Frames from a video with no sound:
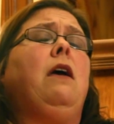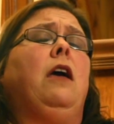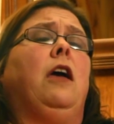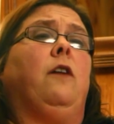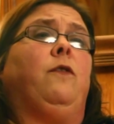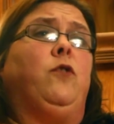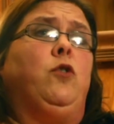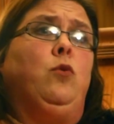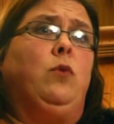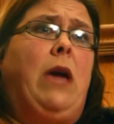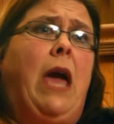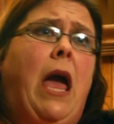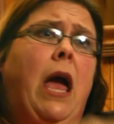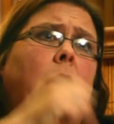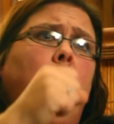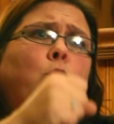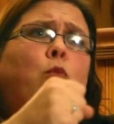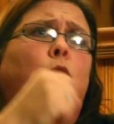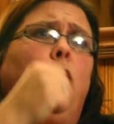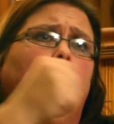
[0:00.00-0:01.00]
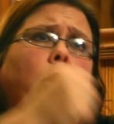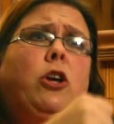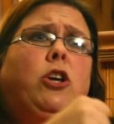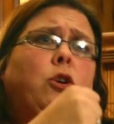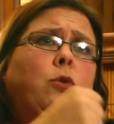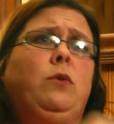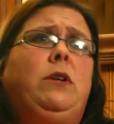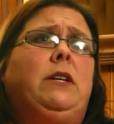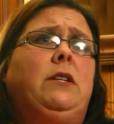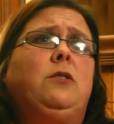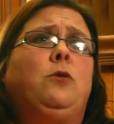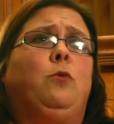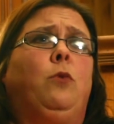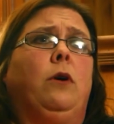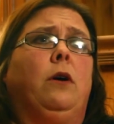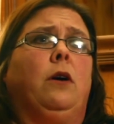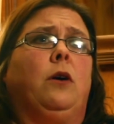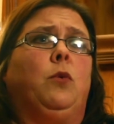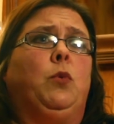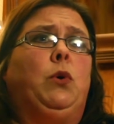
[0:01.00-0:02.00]
If you can work, you need to
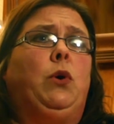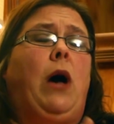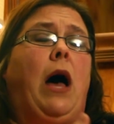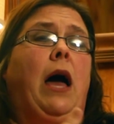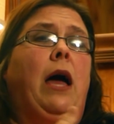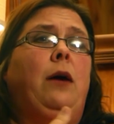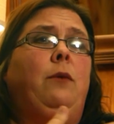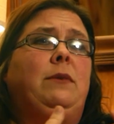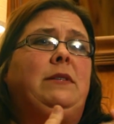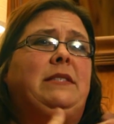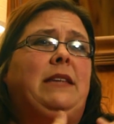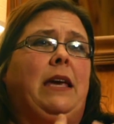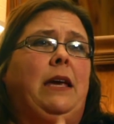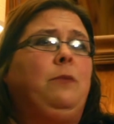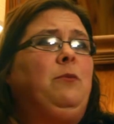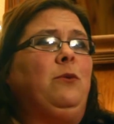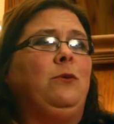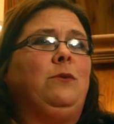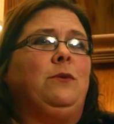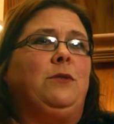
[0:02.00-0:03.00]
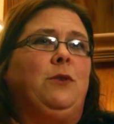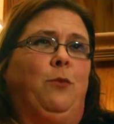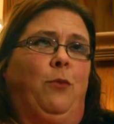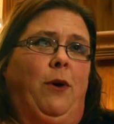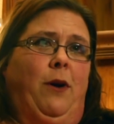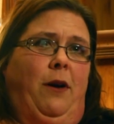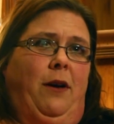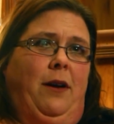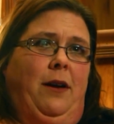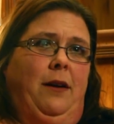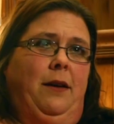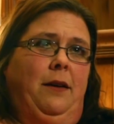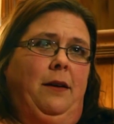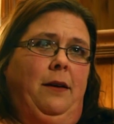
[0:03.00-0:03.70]
work. Well, I was able to work.